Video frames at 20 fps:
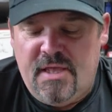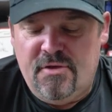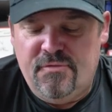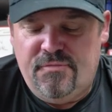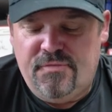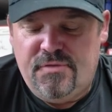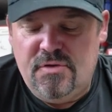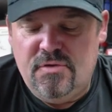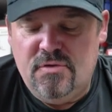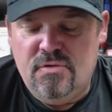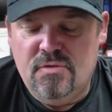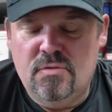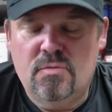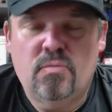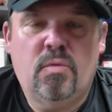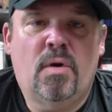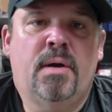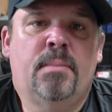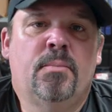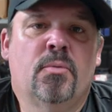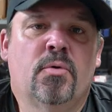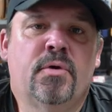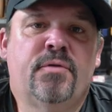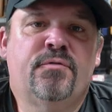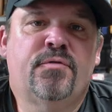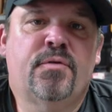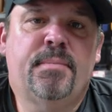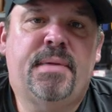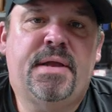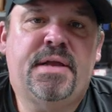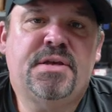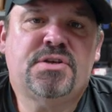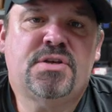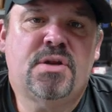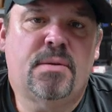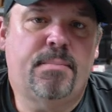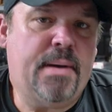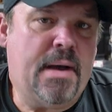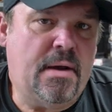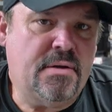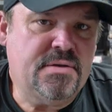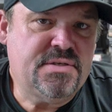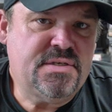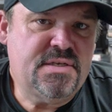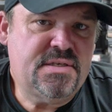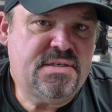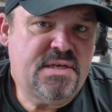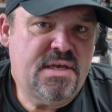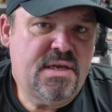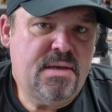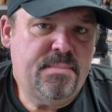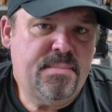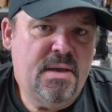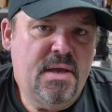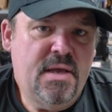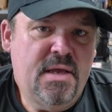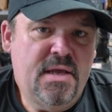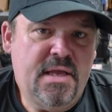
If you want more information about G tape,